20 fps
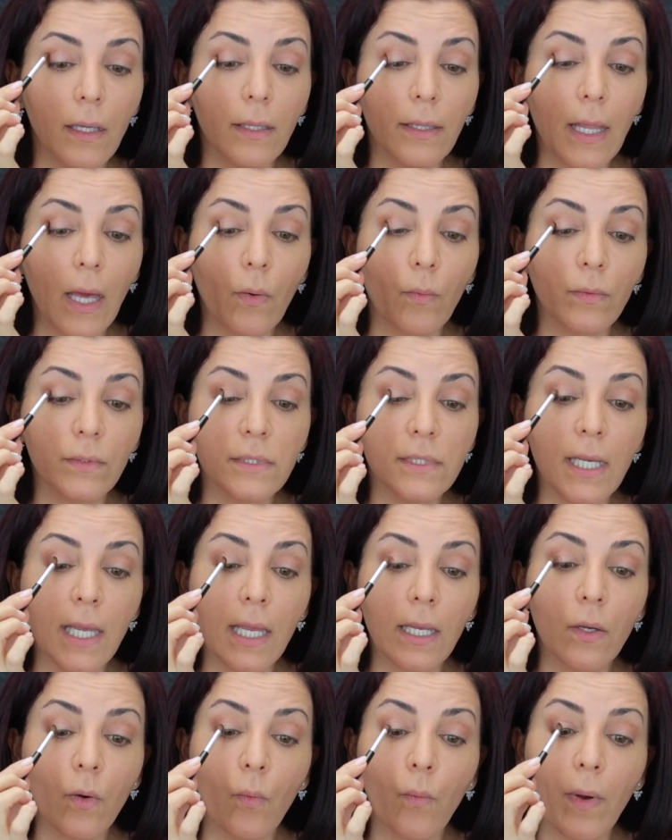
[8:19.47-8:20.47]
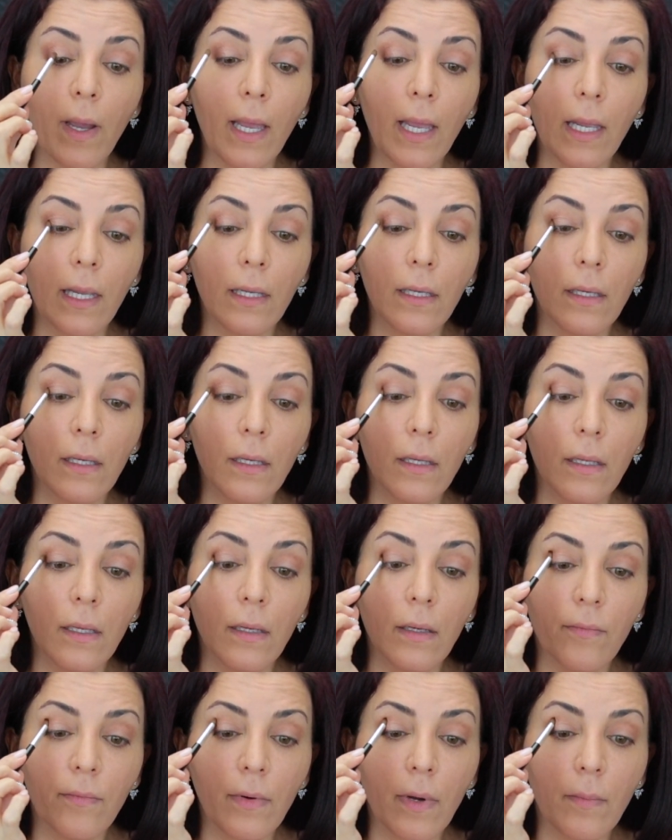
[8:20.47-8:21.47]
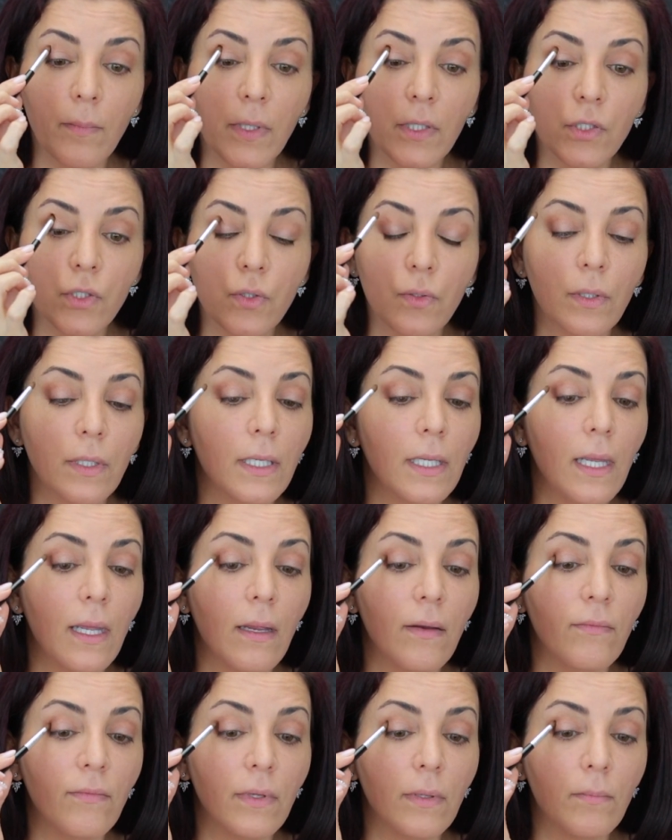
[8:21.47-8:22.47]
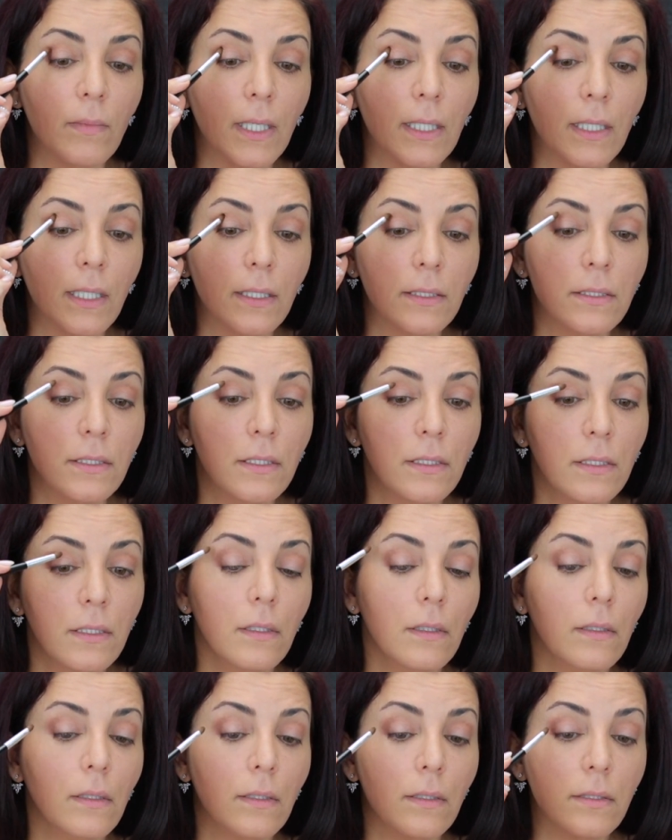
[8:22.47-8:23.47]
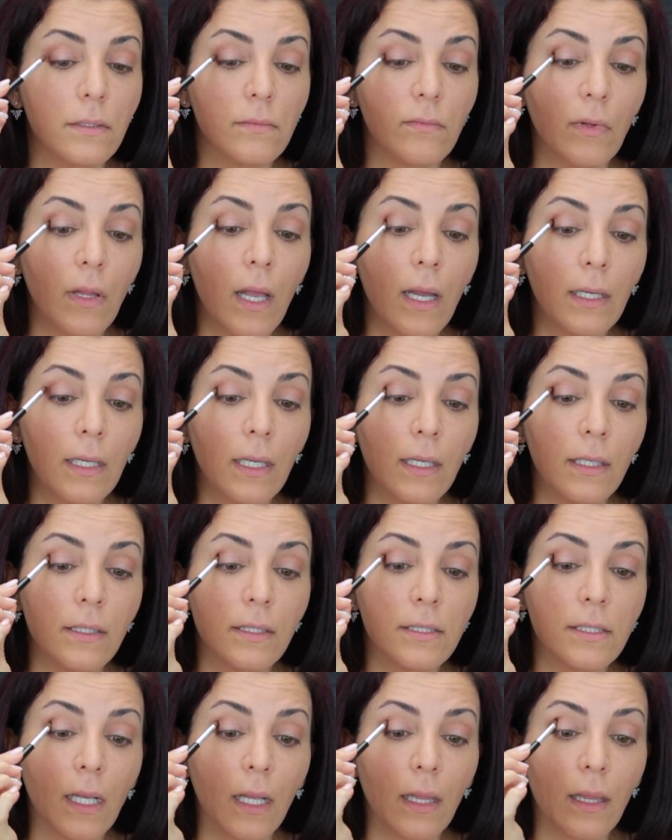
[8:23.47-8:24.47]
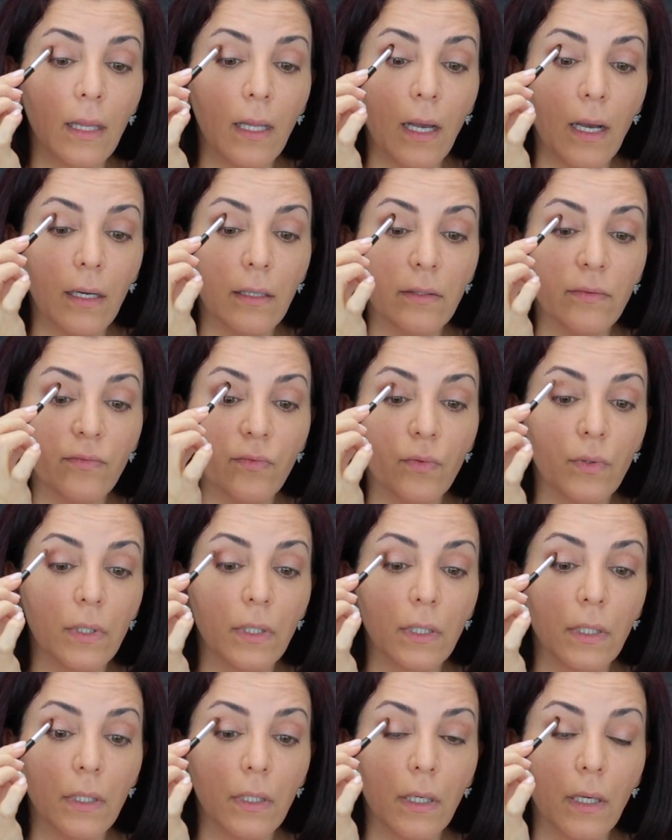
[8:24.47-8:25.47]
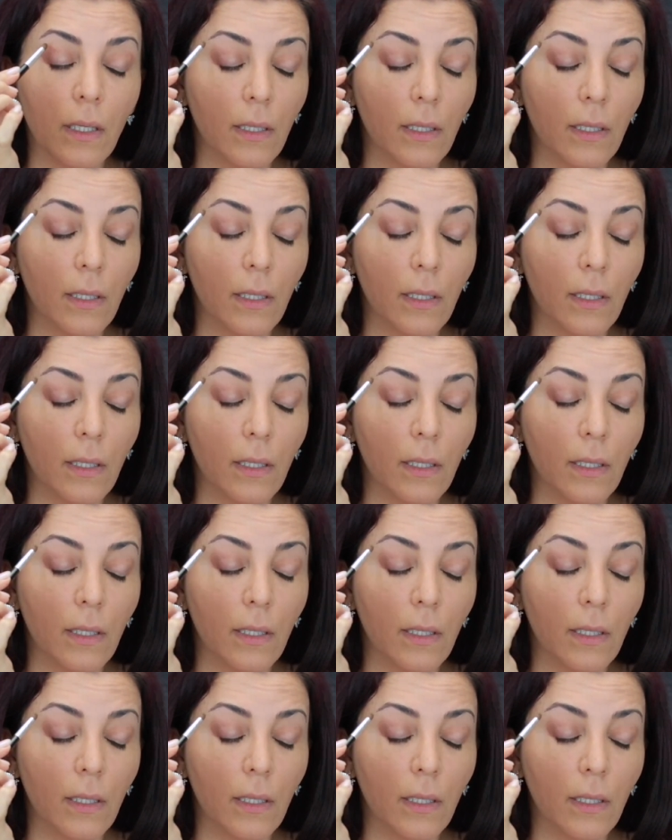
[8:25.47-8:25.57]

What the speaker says: that will take away from enjoying every minute, because vlogging is a lot of work,